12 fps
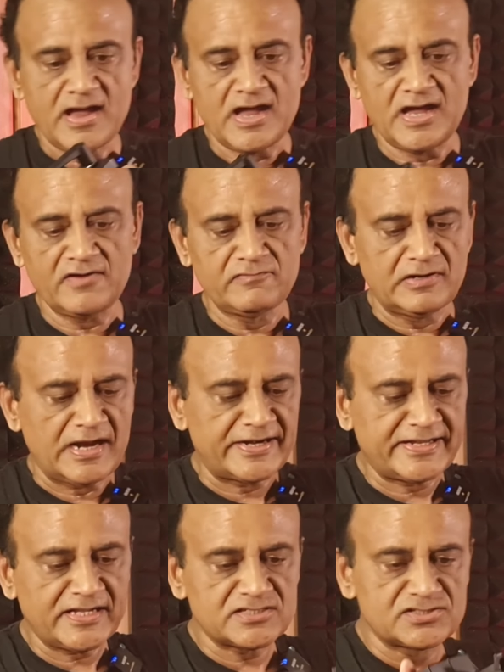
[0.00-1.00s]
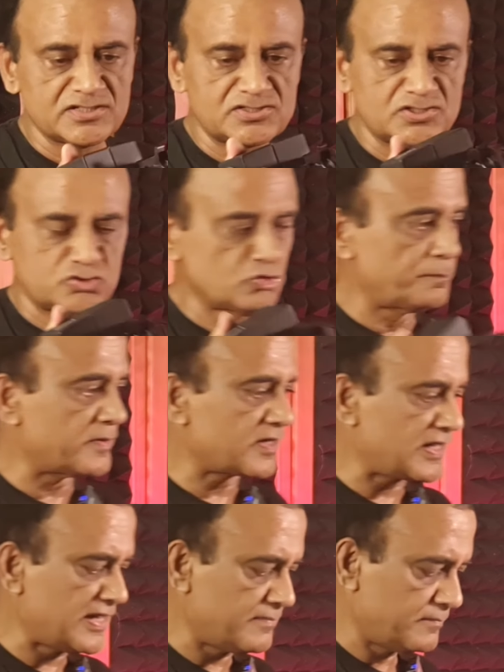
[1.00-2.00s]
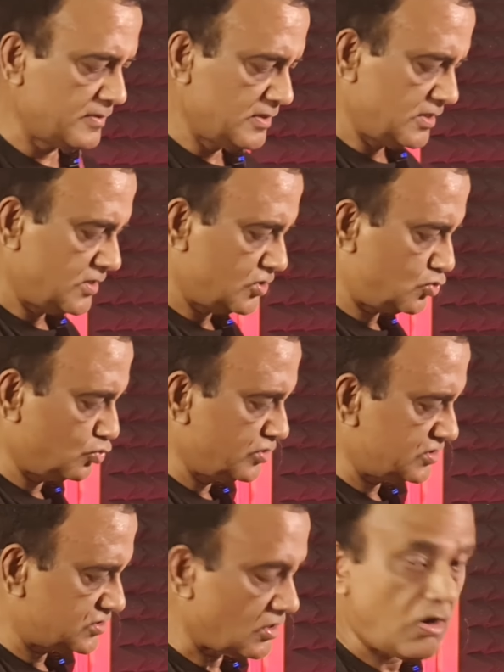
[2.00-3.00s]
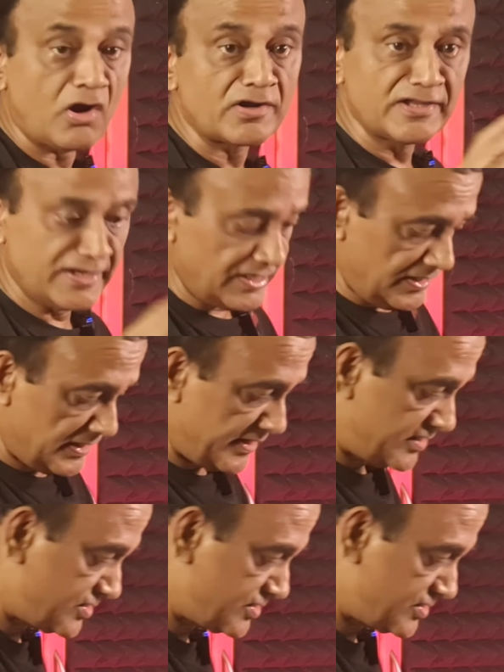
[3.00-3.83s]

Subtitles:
I will attach this super clamp to this ordinary light